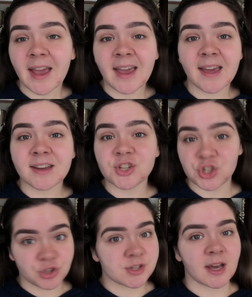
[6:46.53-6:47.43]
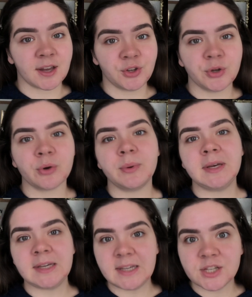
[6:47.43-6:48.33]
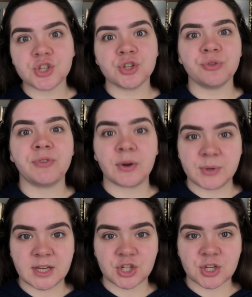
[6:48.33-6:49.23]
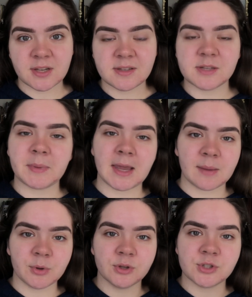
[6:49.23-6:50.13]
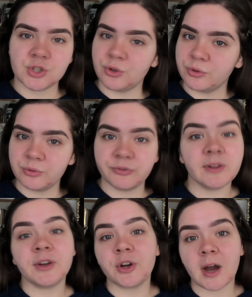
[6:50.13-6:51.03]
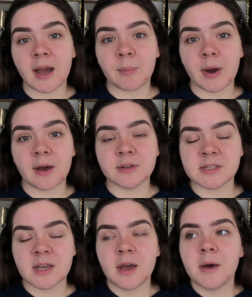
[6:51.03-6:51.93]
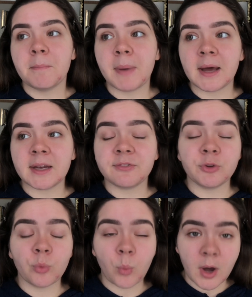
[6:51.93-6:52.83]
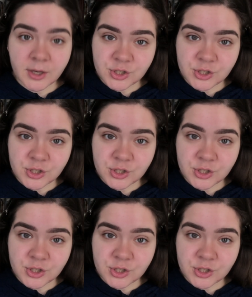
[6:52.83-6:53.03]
and you're done. You don't need to do foundation to be able to fill in your eyebrows. But if you want